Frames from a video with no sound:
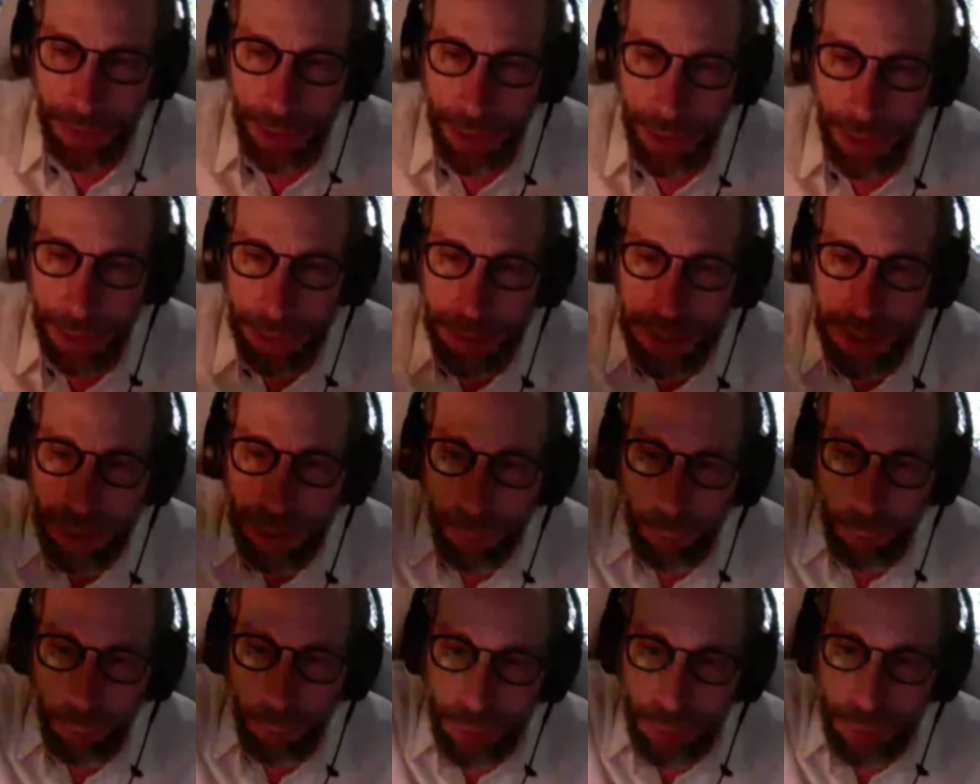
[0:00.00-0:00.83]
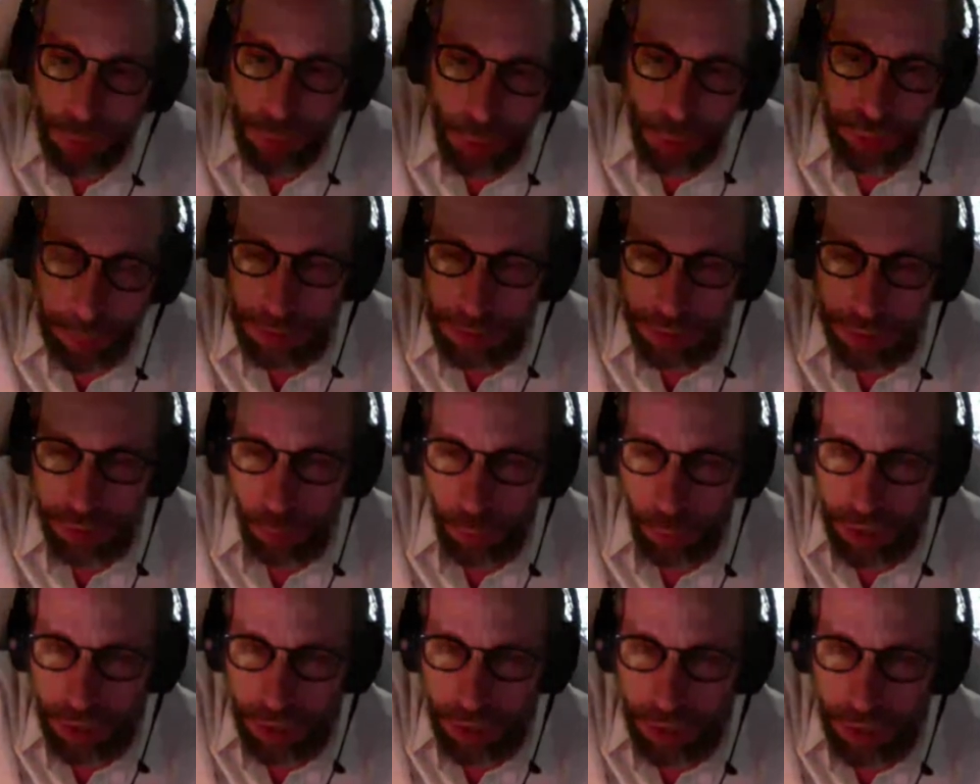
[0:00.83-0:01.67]
Maybe we won't look at particles
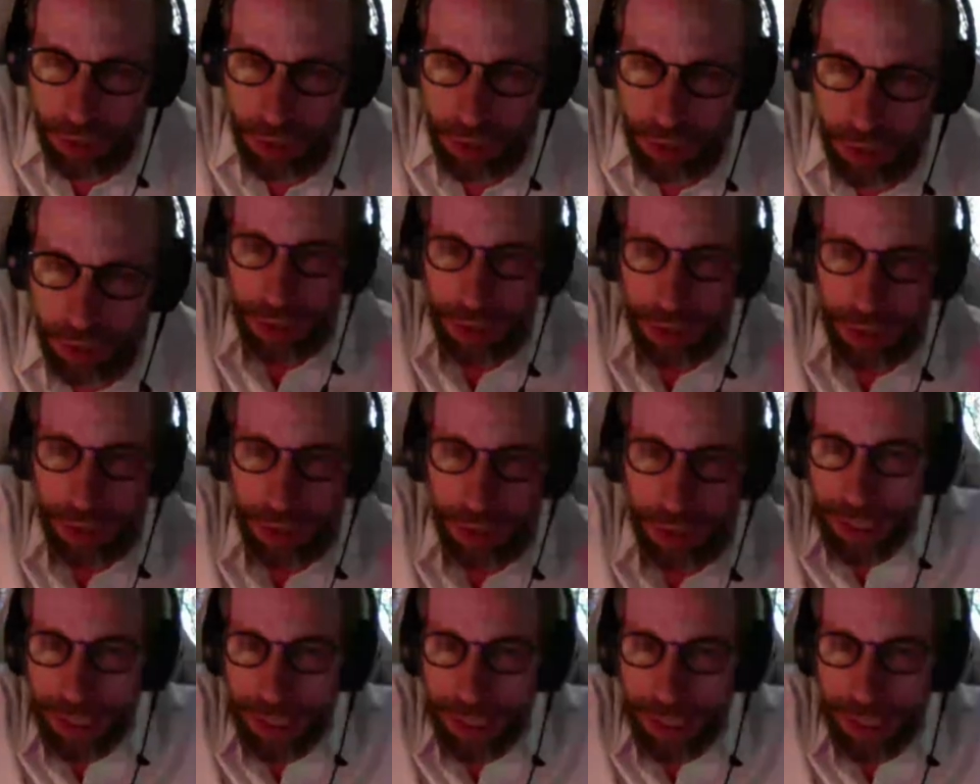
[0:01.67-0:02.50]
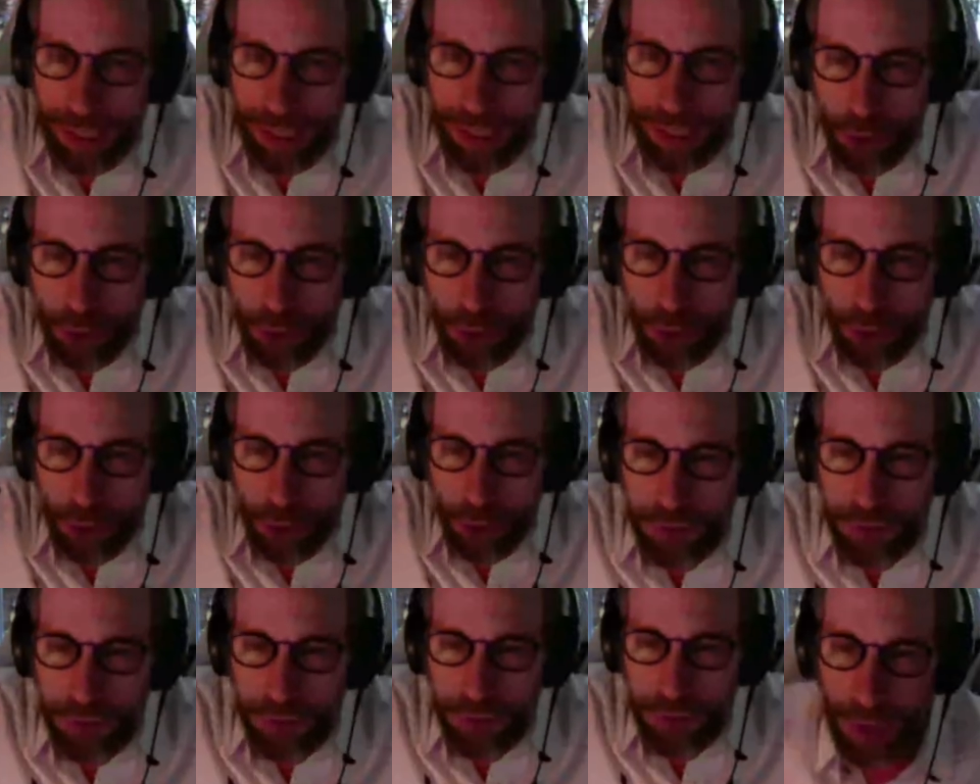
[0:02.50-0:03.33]
that were created at the beginning of the
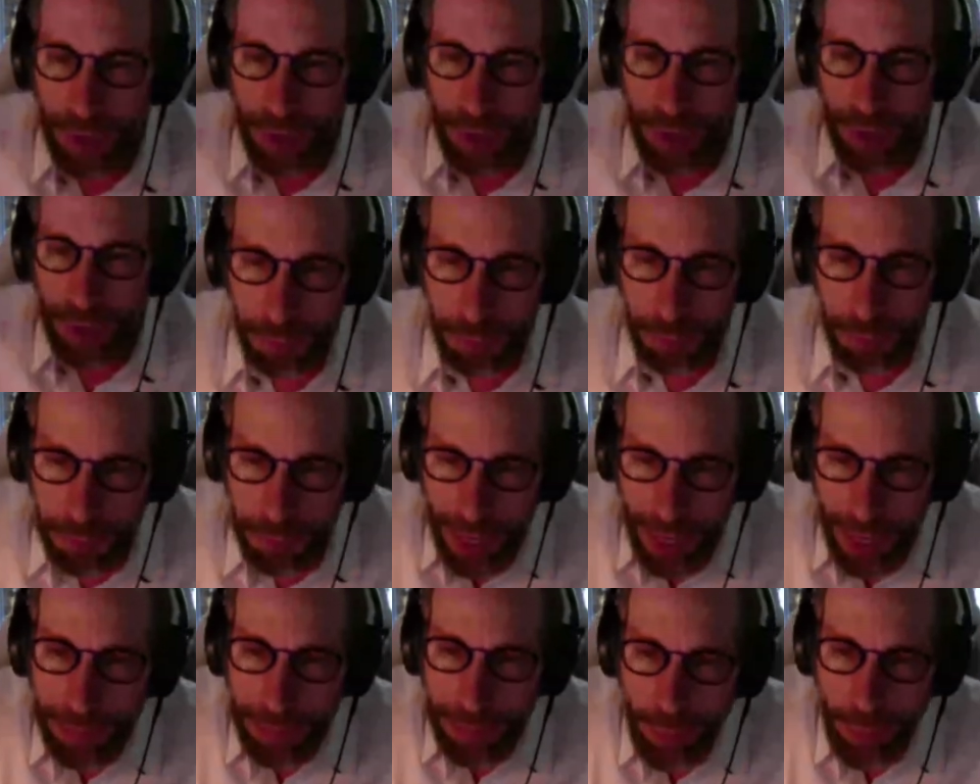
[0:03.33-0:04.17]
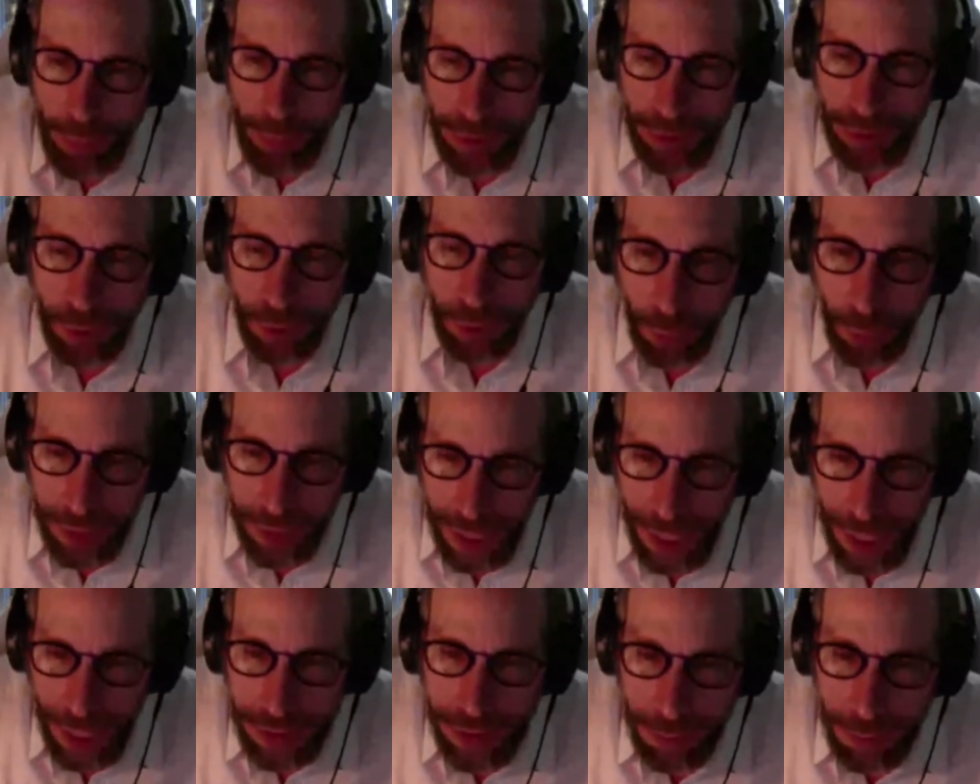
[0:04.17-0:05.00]
universe, but maybe we can
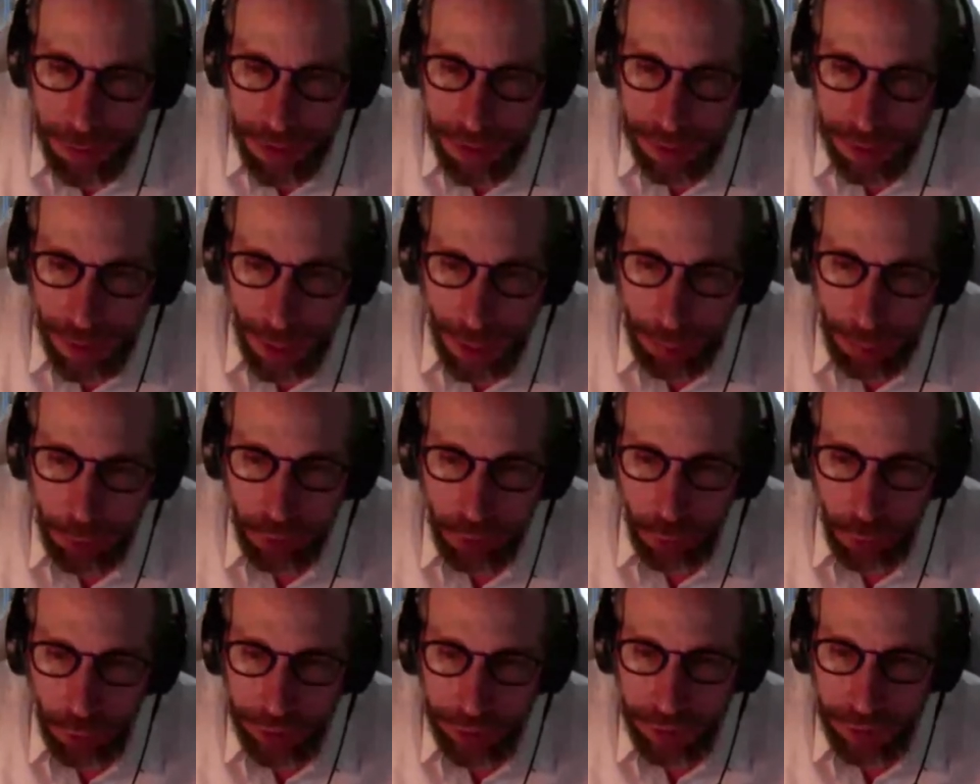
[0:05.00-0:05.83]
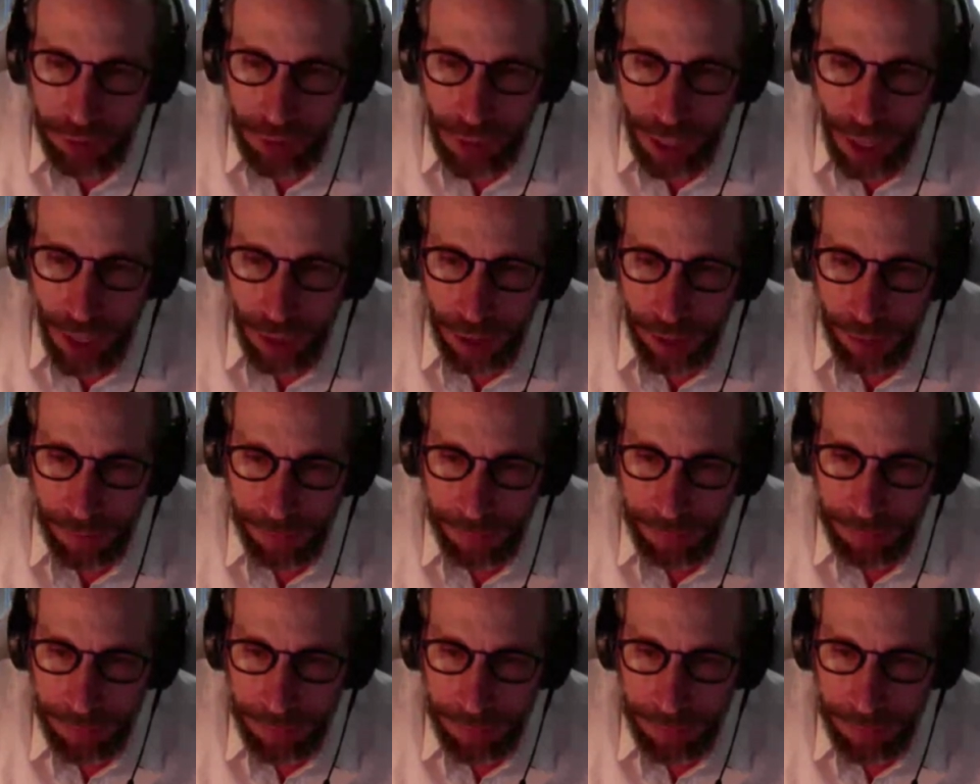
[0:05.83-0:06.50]
create them in the laboratory today.